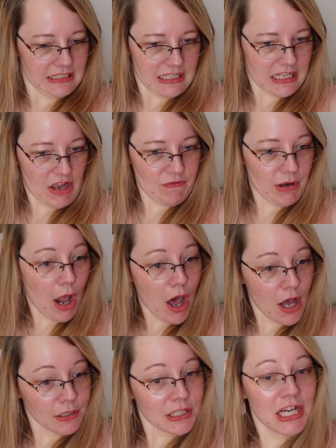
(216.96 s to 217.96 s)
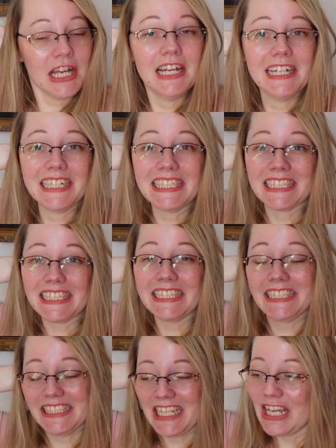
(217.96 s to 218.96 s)
I have a lot,
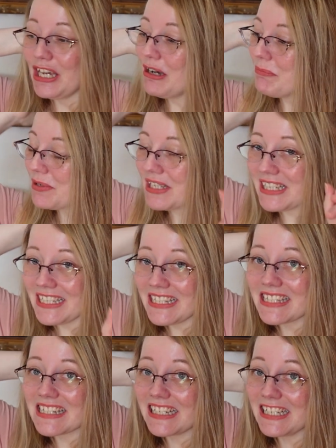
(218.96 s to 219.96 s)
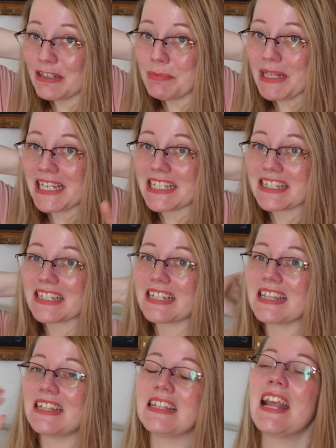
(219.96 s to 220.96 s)
but it's a little bit less
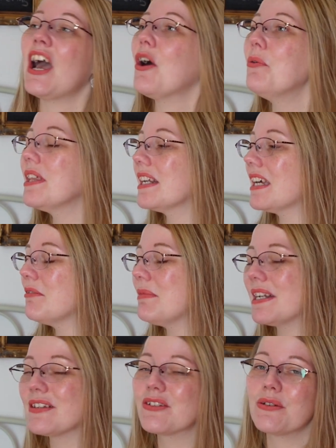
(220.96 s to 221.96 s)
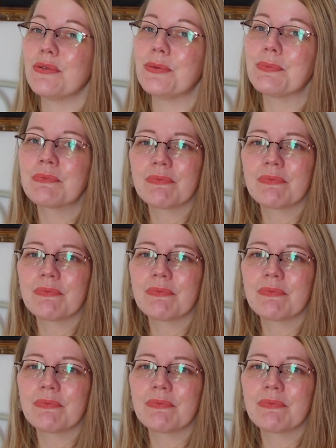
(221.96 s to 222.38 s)
now that I managed to